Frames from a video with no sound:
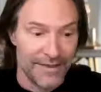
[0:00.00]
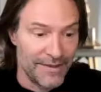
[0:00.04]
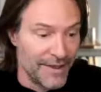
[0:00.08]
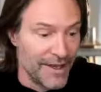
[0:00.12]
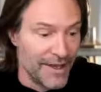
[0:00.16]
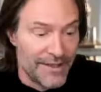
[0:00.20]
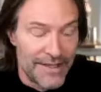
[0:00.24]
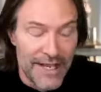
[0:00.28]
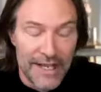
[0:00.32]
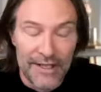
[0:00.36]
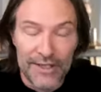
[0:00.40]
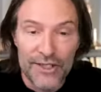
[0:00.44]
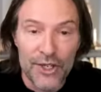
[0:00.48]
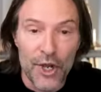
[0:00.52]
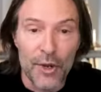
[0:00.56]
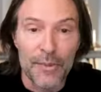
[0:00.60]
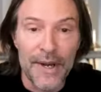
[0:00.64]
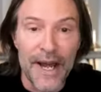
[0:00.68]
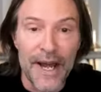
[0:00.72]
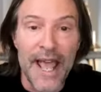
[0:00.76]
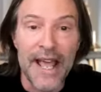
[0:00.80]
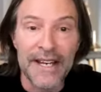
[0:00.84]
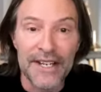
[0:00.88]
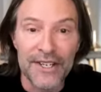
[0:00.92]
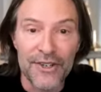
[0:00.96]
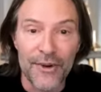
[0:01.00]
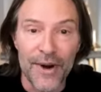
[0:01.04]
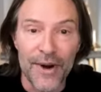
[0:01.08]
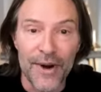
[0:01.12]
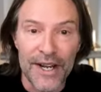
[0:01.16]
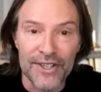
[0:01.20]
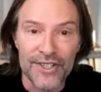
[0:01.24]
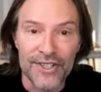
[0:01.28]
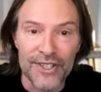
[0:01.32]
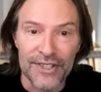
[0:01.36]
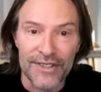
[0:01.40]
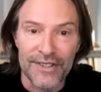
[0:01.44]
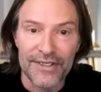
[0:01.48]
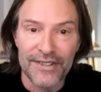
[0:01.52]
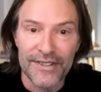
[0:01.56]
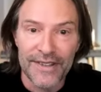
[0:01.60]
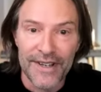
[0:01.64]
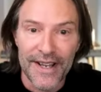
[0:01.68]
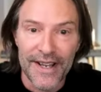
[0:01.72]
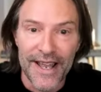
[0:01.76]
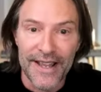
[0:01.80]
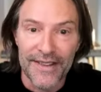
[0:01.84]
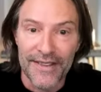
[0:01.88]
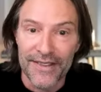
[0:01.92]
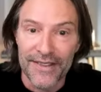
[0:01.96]
a telescope in any direction
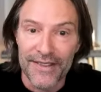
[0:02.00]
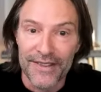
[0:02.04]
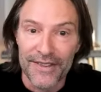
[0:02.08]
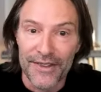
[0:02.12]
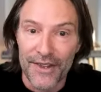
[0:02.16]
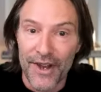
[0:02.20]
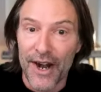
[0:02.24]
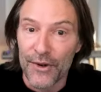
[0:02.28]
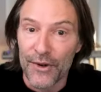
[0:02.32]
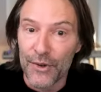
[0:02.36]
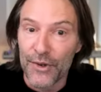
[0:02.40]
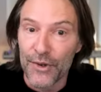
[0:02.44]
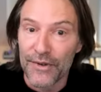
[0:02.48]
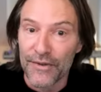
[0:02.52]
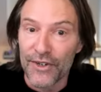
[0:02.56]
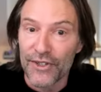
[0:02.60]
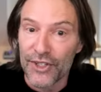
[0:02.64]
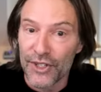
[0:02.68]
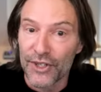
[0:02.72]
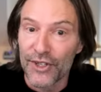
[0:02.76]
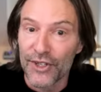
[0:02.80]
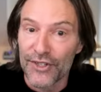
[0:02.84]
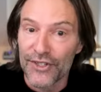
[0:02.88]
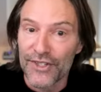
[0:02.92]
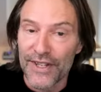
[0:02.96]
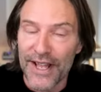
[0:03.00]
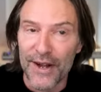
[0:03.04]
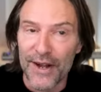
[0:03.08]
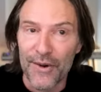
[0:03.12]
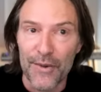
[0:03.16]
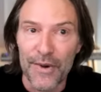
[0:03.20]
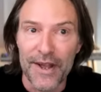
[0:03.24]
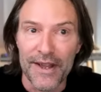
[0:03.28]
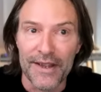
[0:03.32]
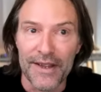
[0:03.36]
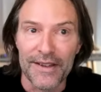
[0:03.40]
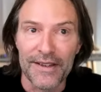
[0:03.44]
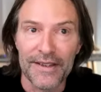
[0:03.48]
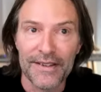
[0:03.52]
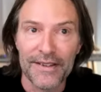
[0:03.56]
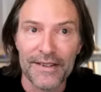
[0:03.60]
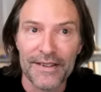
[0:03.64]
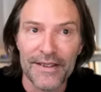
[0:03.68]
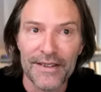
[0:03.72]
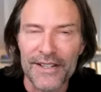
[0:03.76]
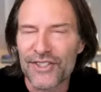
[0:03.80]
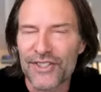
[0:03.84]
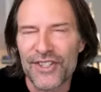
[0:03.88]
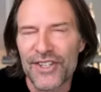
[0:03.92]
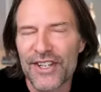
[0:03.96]
and our universe looks that way.
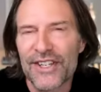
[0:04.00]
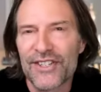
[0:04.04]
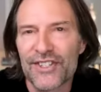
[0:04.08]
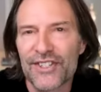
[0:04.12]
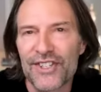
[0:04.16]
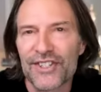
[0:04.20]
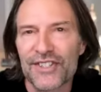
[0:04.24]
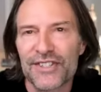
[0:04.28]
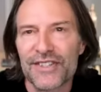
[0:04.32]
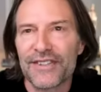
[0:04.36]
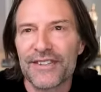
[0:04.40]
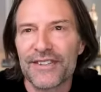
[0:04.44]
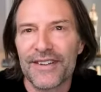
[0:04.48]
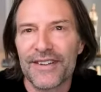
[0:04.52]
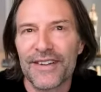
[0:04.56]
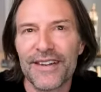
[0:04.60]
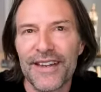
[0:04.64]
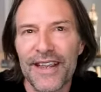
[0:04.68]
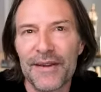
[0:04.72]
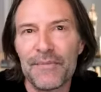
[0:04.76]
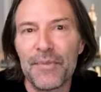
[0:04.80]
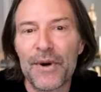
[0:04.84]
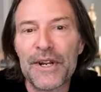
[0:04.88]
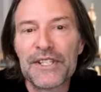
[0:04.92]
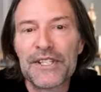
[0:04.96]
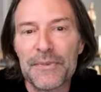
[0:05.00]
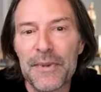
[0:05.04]
It brings